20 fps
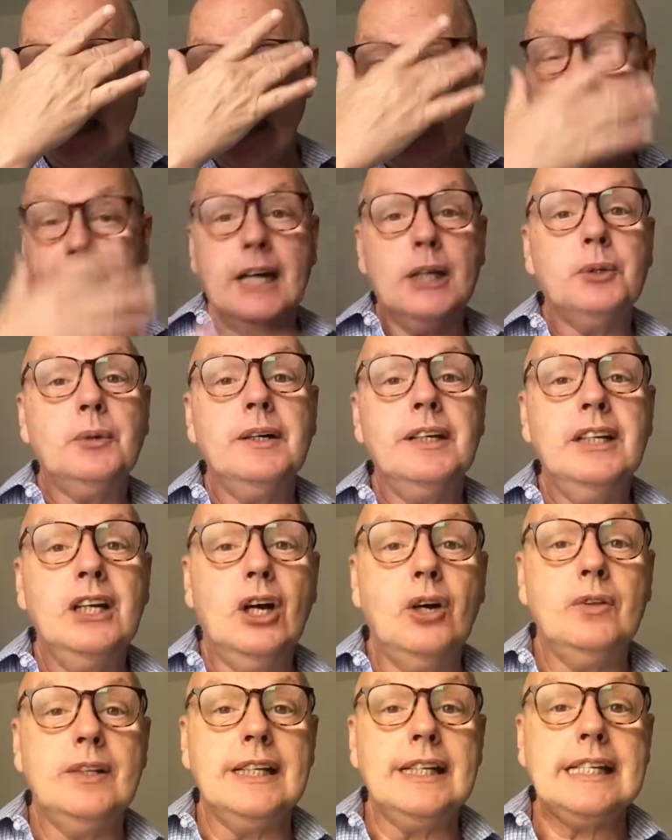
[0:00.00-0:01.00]
How do I
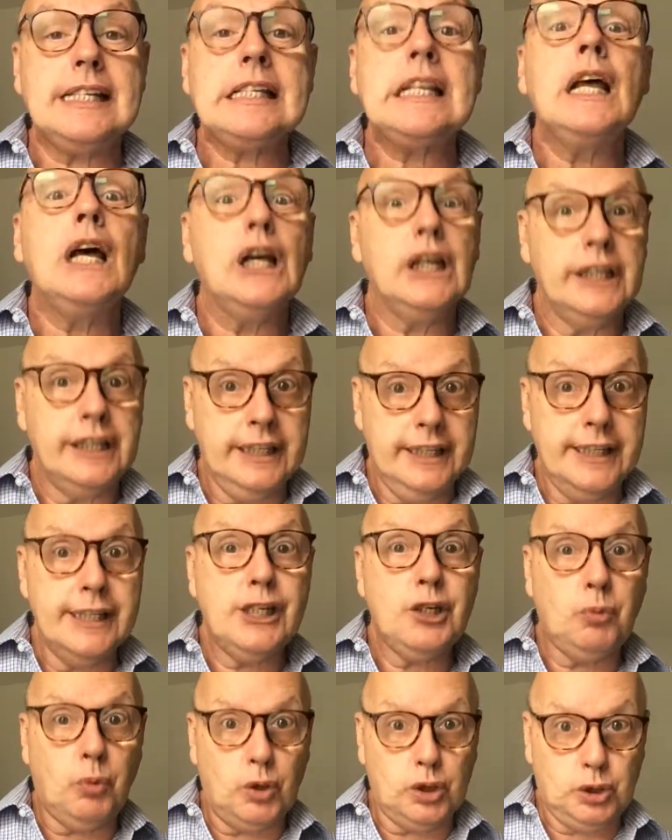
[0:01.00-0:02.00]
know this? You need
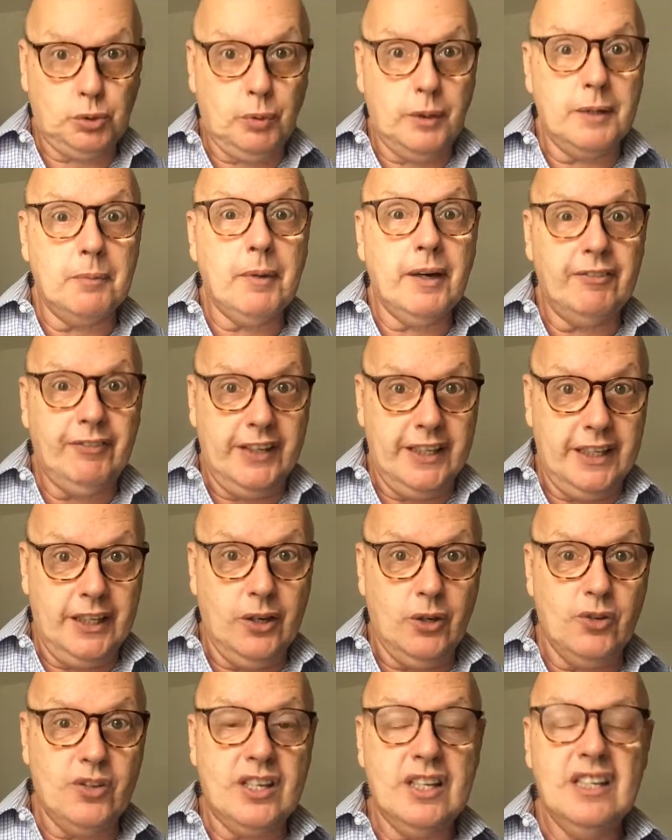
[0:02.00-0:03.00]
to watch one of my
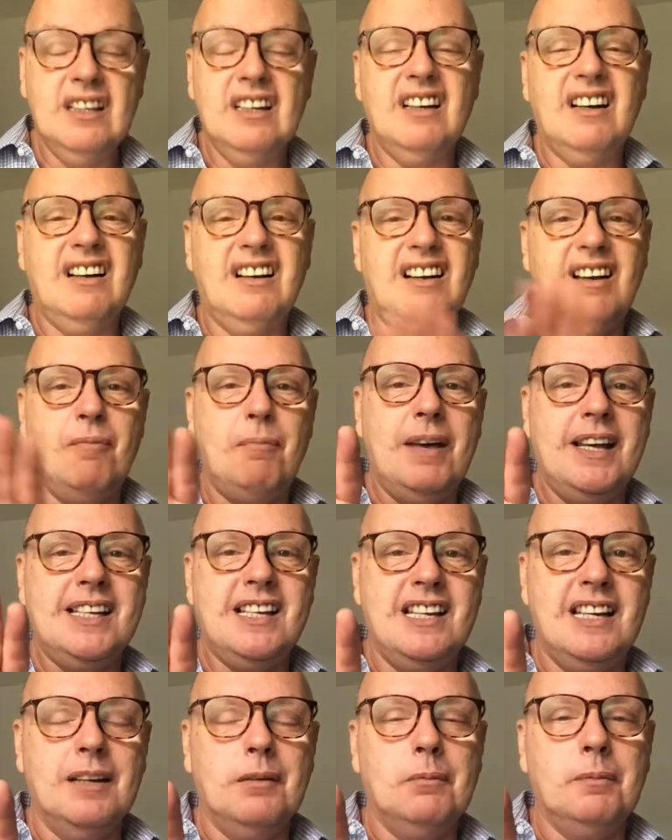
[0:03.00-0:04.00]
videos. I messed
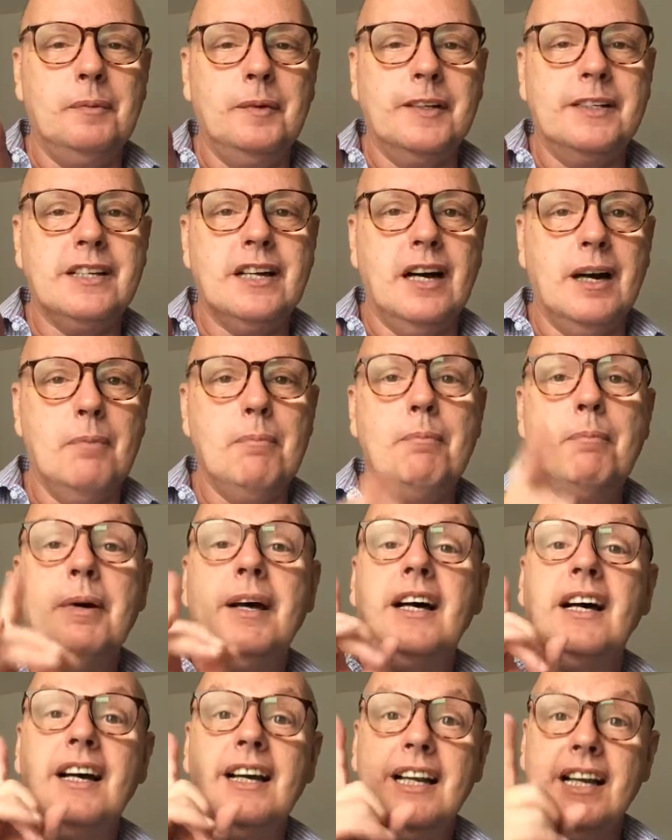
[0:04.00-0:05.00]
it up big time,
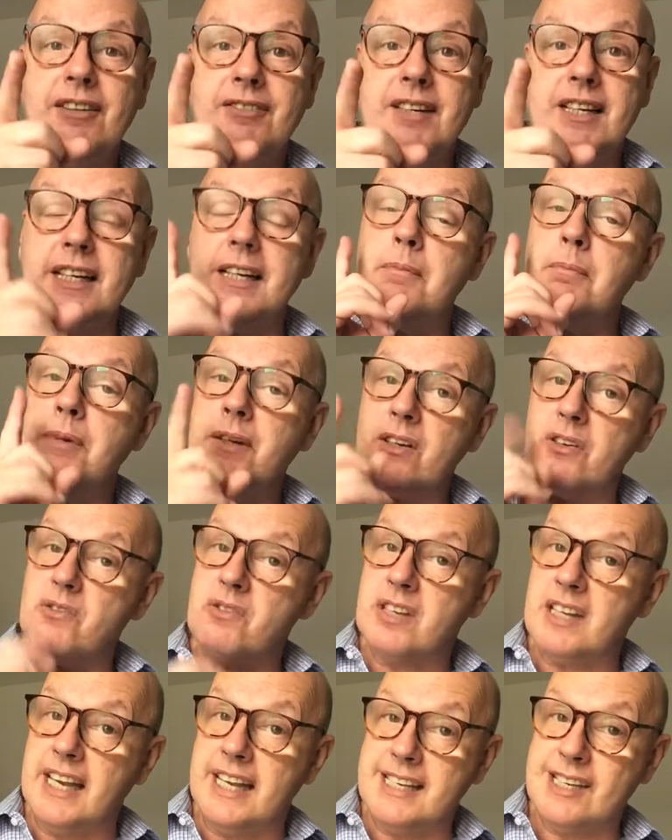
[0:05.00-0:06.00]
but I left it in because it was
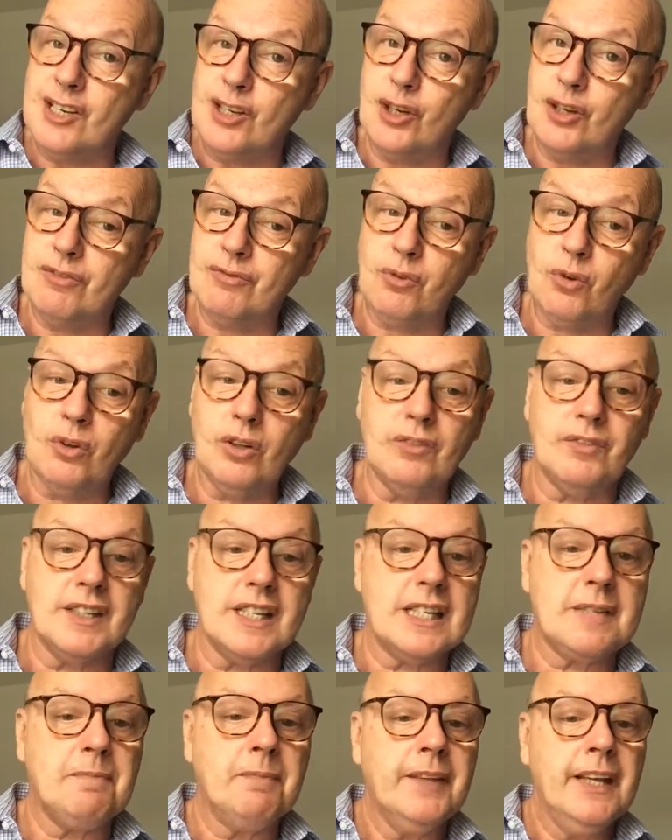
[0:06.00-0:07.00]
a lesson learned for all of
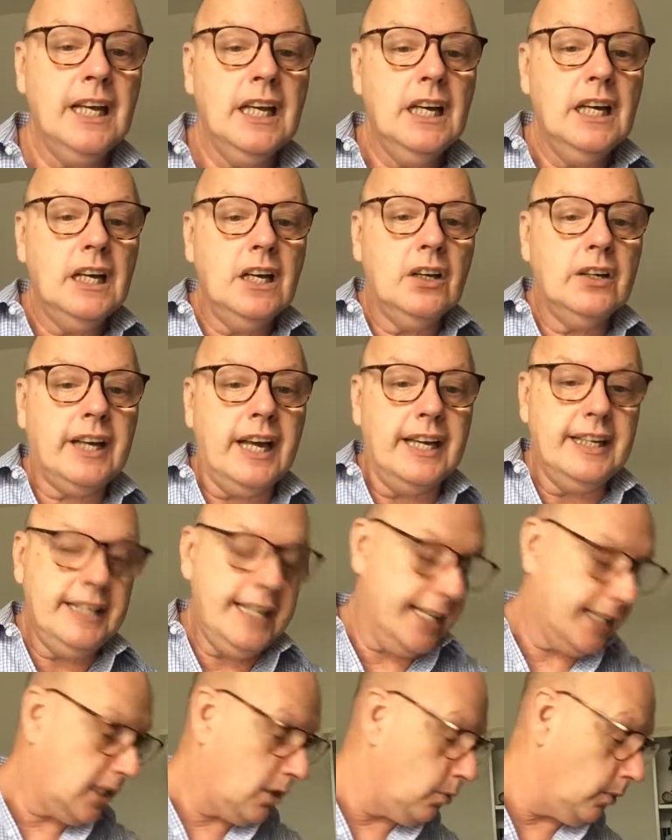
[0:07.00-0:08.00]
us. Okay,
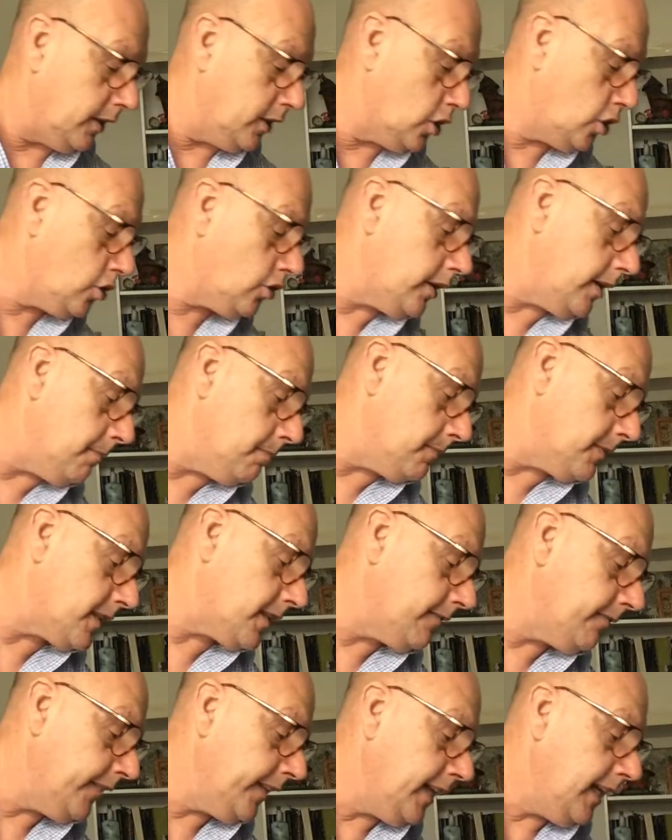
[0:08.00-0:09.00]
next one, trims.